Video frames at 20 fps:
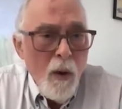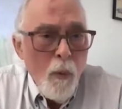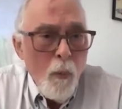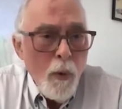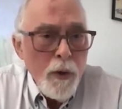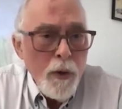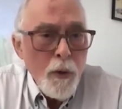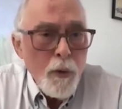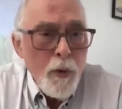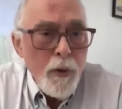
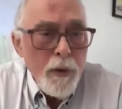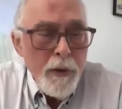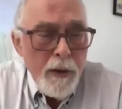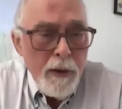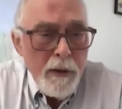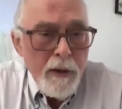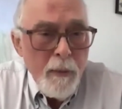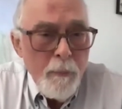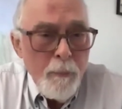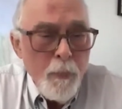What you're going to
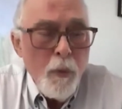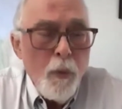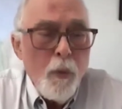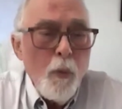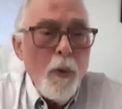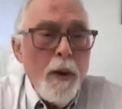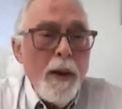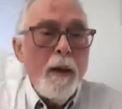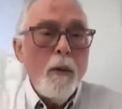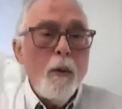end up with,
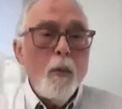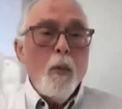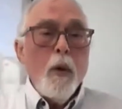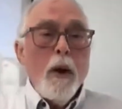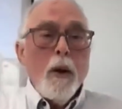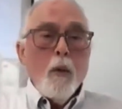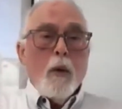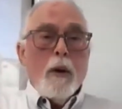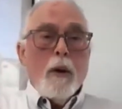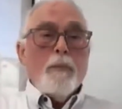the way
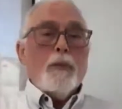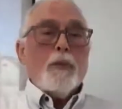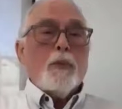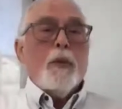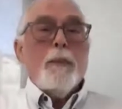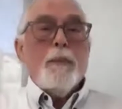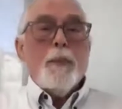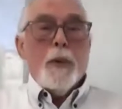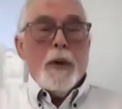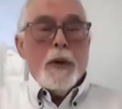Web
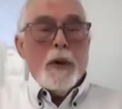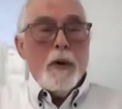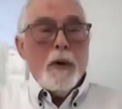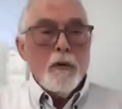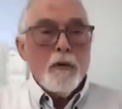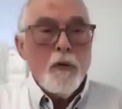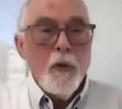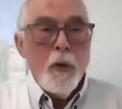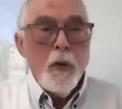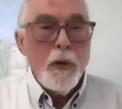3.0
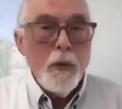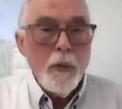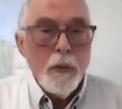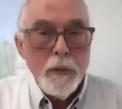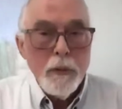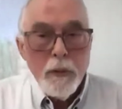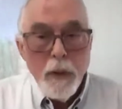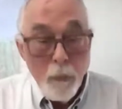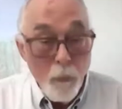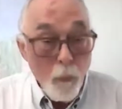is going
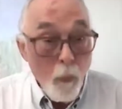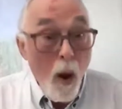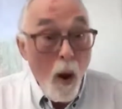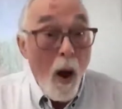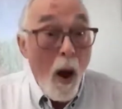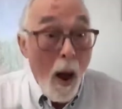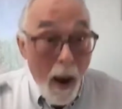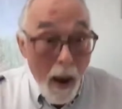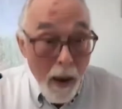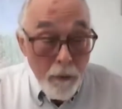to
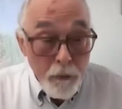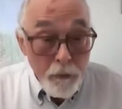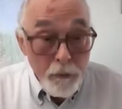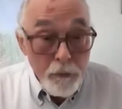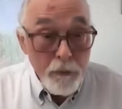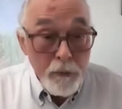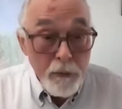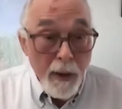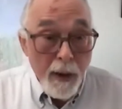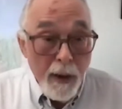
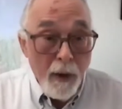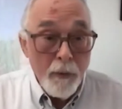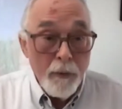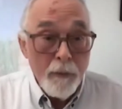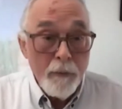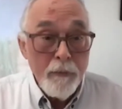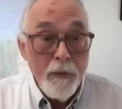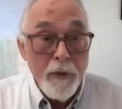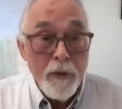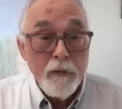arise out
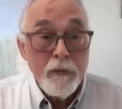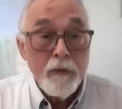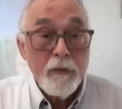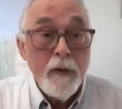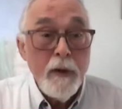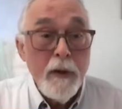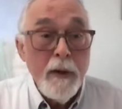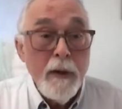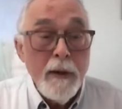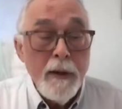of this,